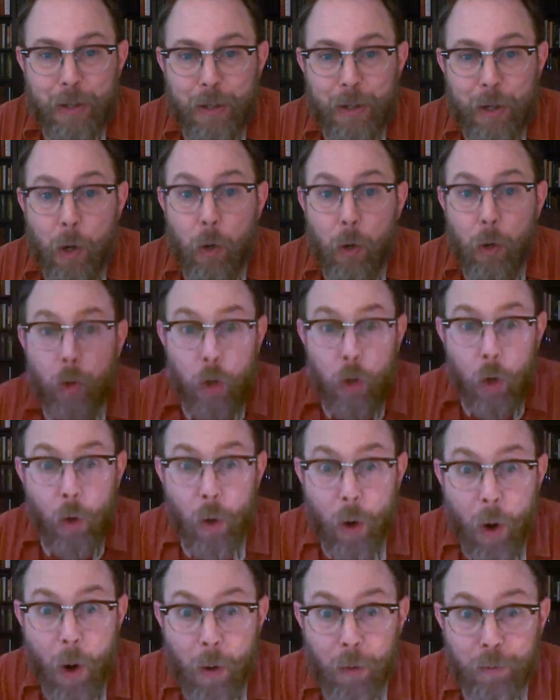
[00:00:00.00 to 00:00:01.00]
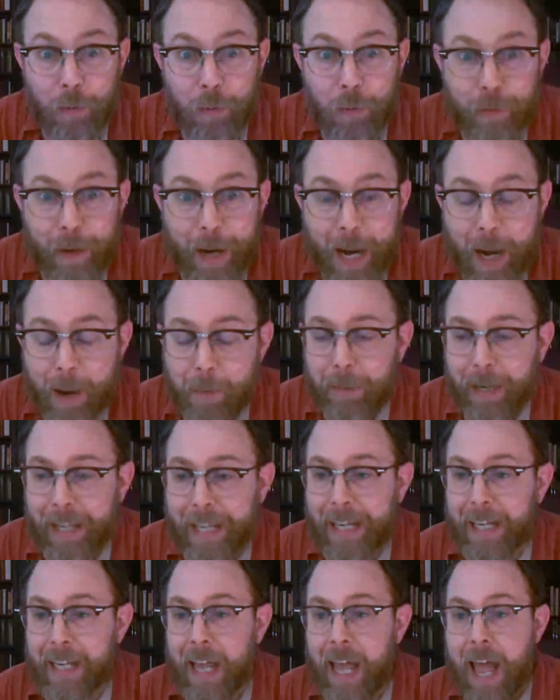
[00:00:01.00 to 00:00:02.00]
Your own family.
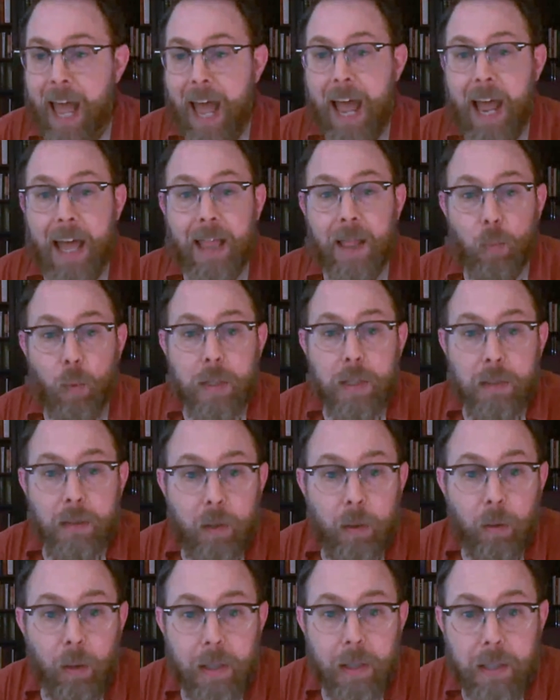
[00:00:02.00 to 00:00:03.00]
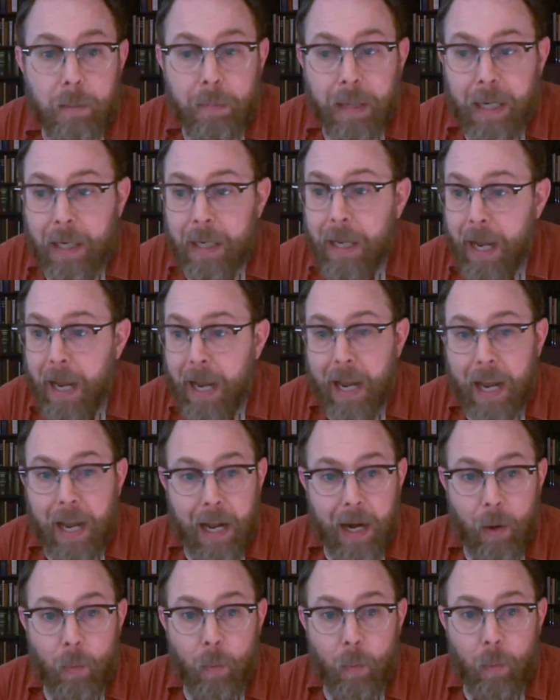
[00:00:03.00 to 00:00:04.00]
What's coolest to me,
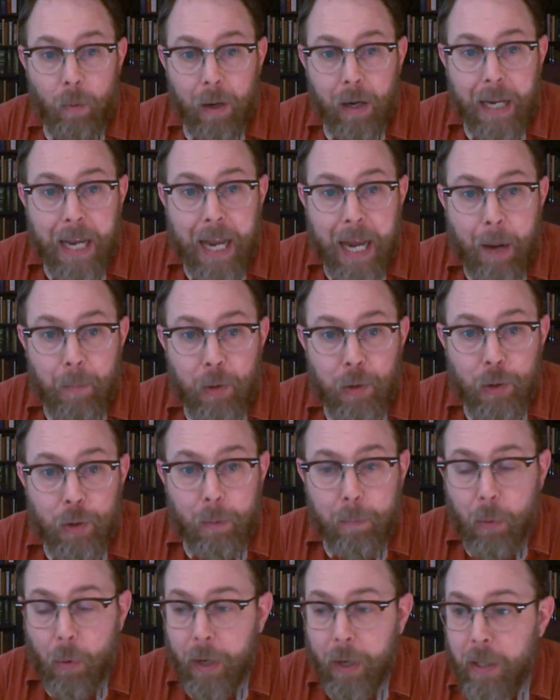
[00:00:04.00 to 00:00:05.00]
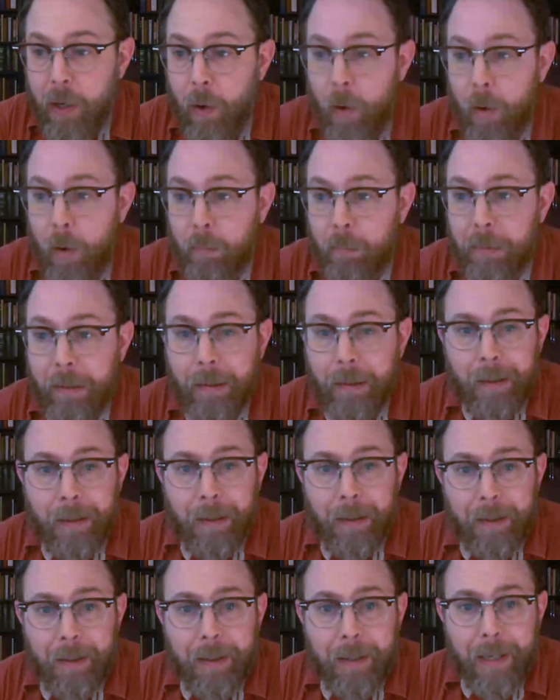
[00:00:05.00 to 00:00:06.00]
and it really hammers your point home,
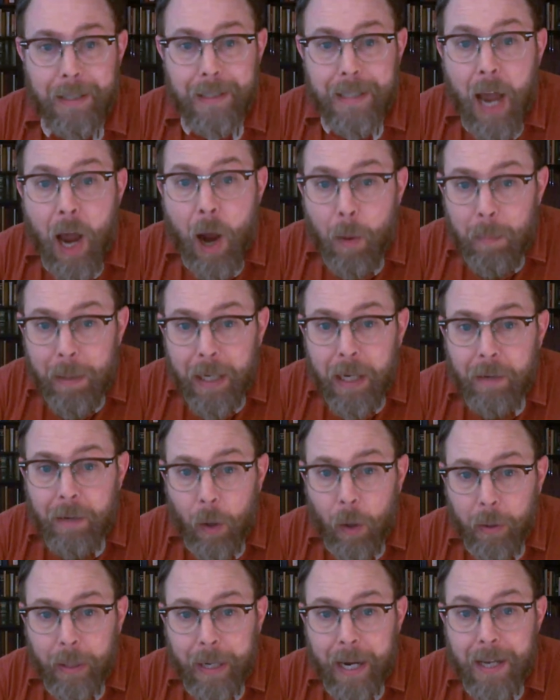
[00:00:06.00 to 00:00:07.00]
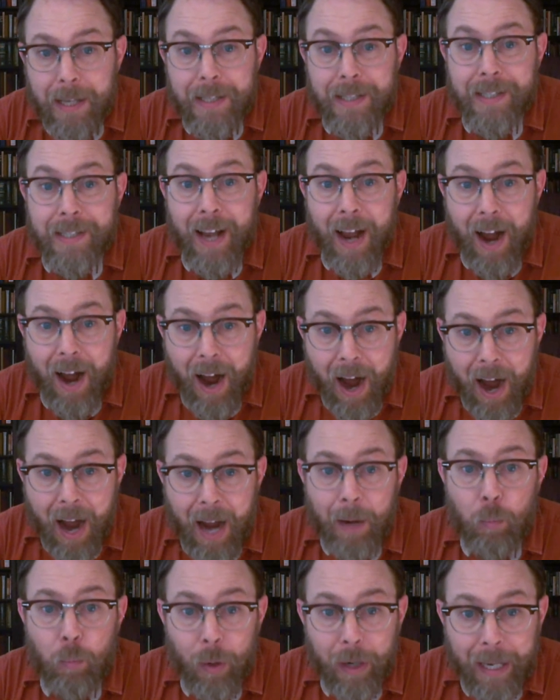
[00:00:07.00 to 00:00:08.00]
is how many of our guests
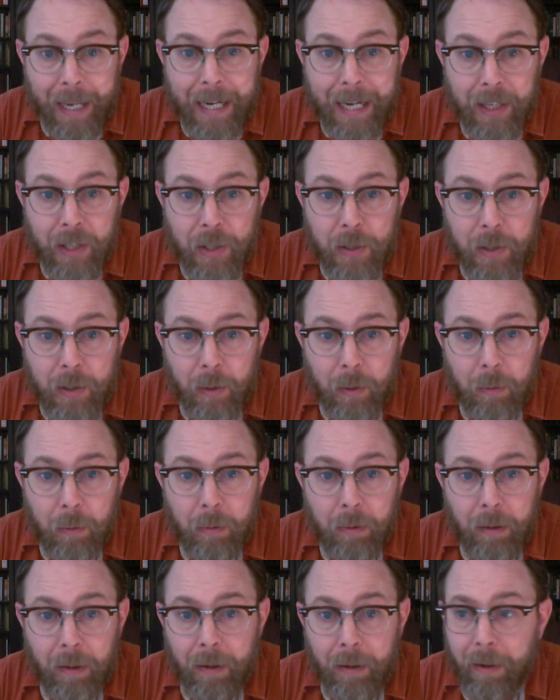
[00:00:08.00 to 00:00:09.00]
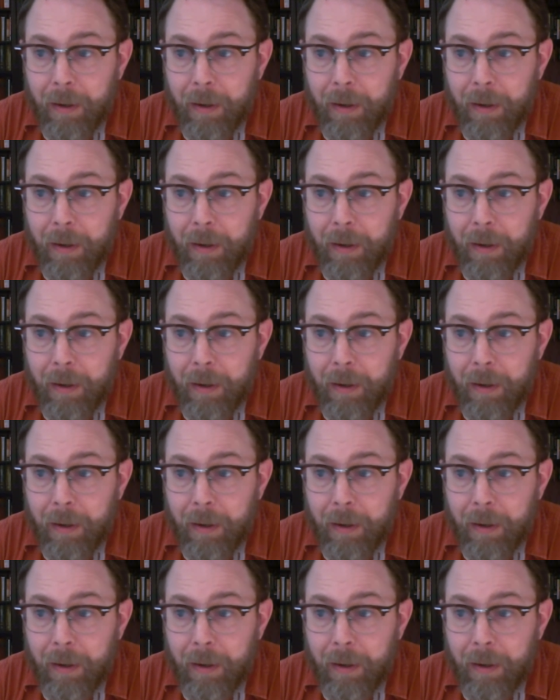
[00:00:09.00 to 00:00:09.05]
I'm related to.